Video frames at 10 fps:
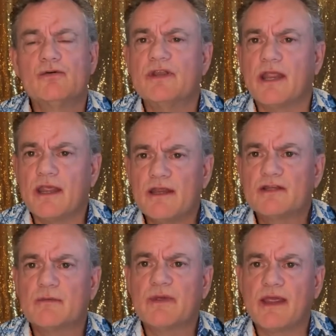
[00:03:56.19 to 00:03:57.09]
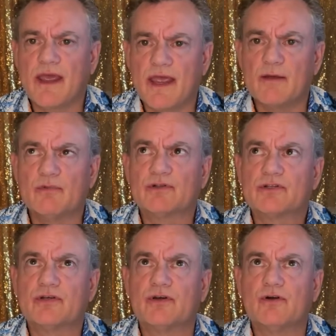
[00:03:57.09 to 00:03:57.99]
need to be able
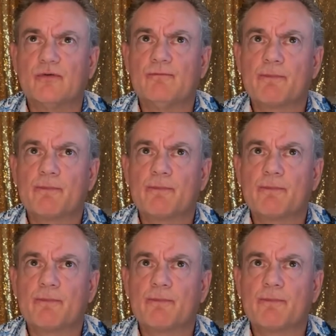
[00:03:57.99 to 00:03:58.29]
to